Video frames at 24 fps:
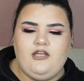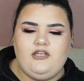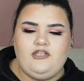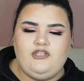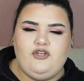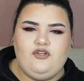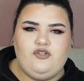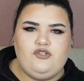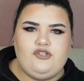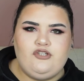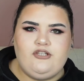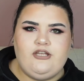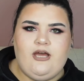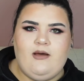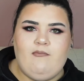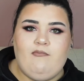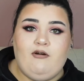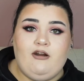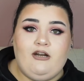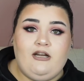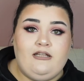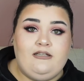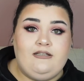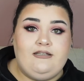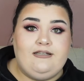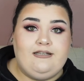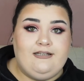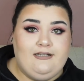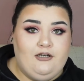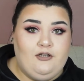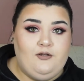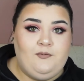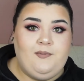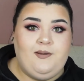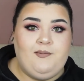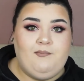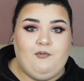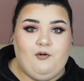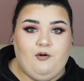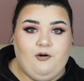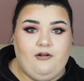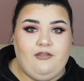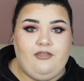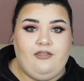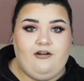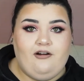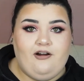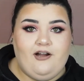Usually I put a little bit more
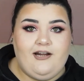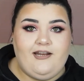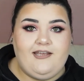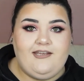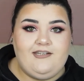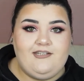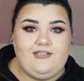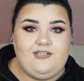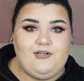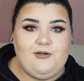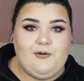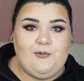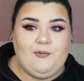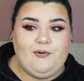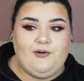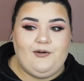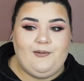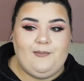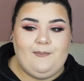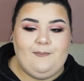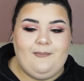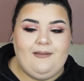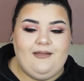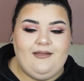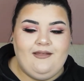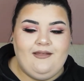thought into them.